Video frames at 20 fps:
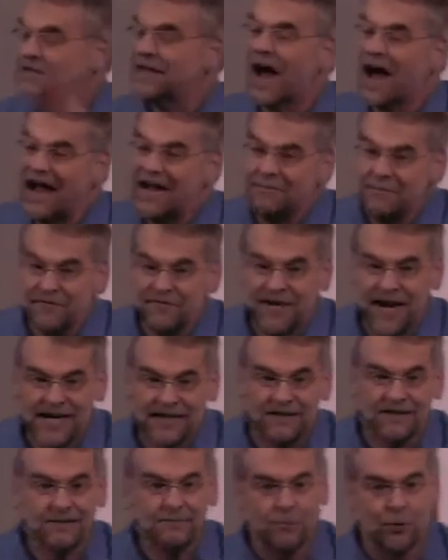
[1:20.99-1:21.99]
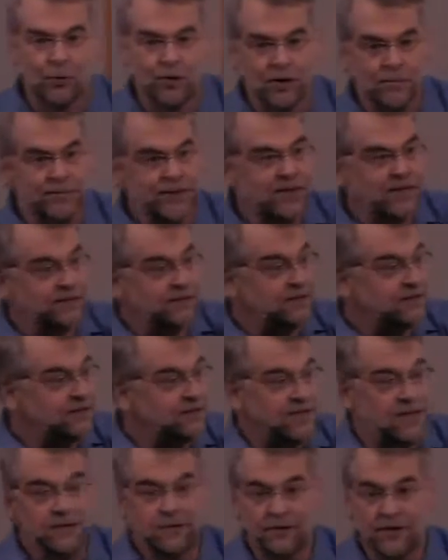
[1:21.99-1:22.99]
The time of day is important because
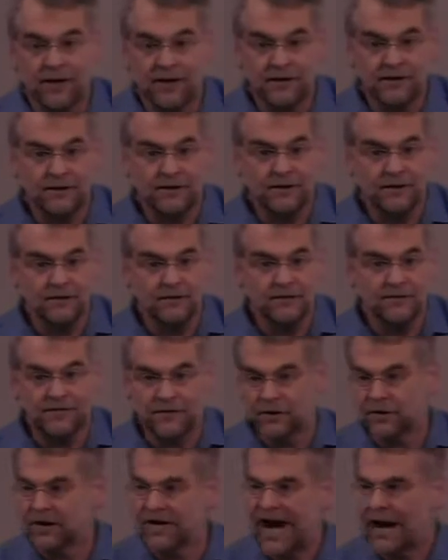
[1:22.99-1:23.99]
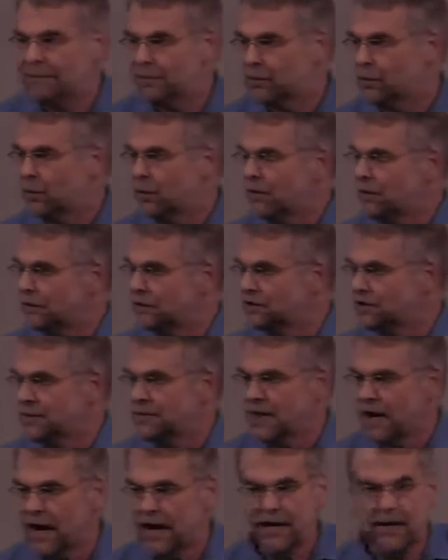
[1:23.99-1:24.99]
the sun rising, if you're a Capricorn or
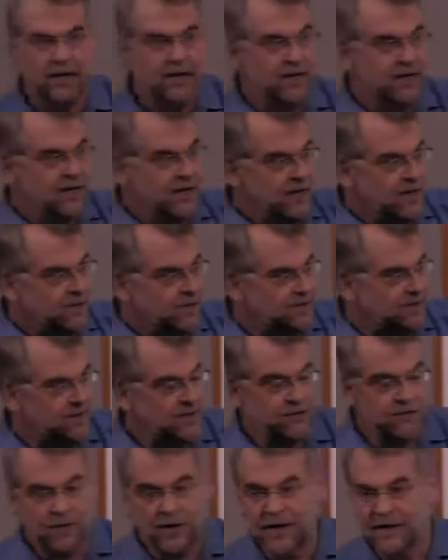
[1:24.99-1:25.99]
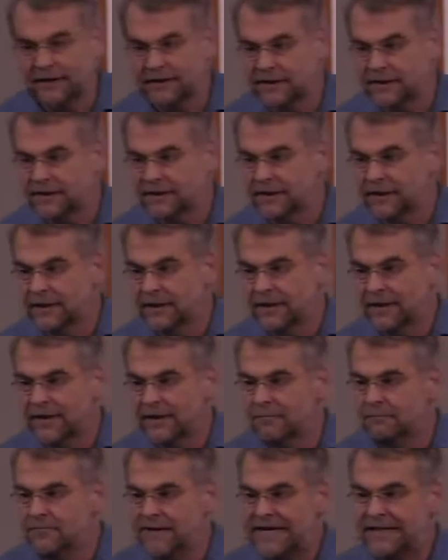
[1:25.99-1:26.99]
a Gemini, the sun rising
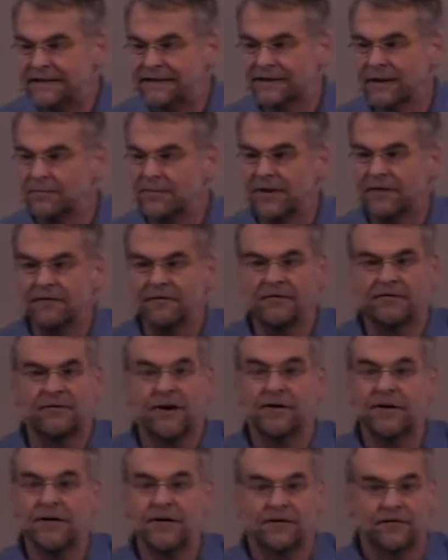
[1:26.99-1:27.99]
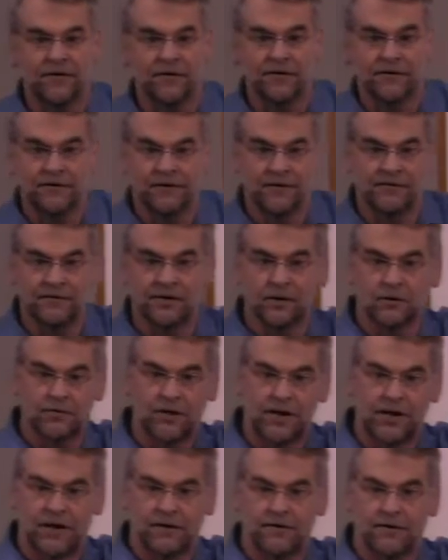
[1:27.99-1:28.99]
means something very different if
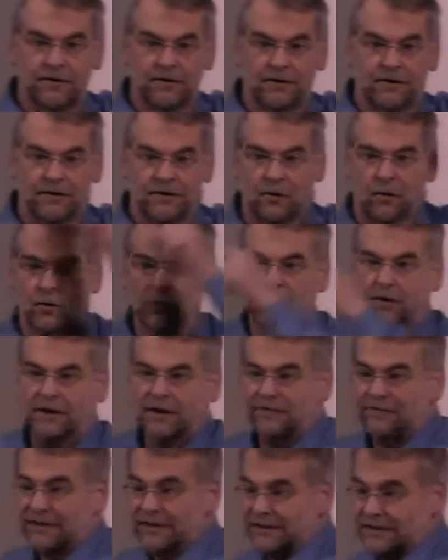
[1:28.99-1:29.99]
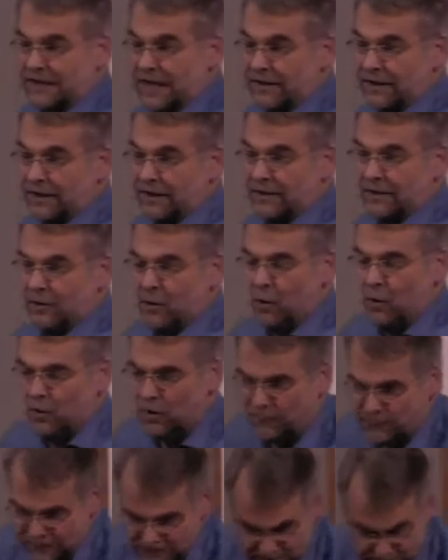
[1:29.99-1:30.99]
it's overhead, or if it's setting,
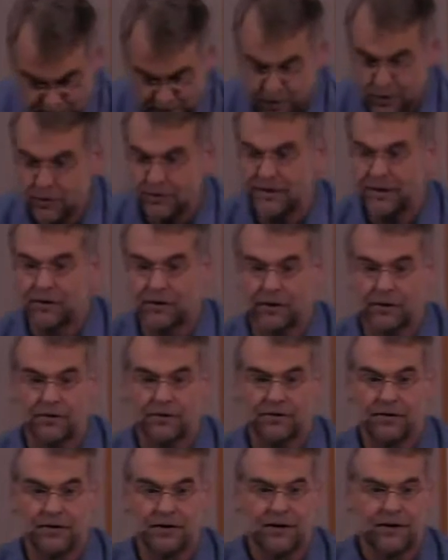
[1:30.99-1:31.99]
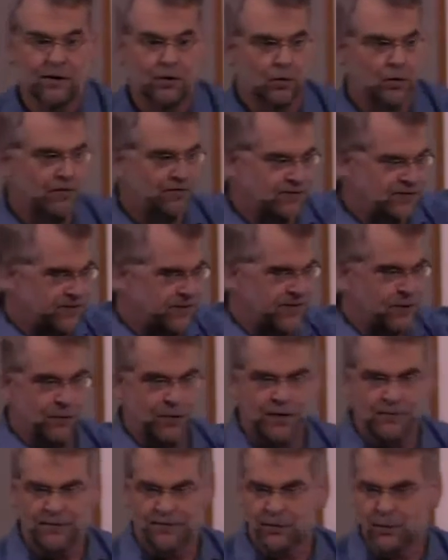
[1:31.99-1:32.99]
or if it's below the Earth, or if it's
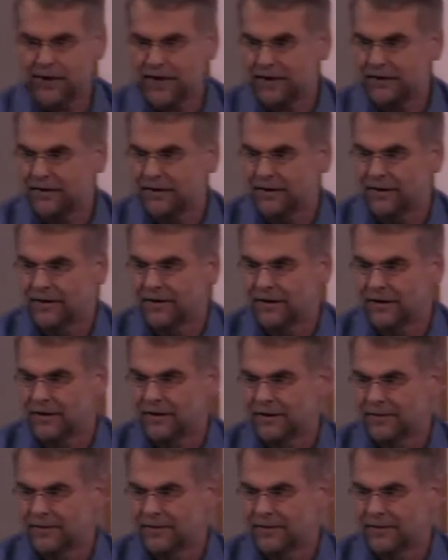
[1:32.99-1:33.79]
anywhere in between.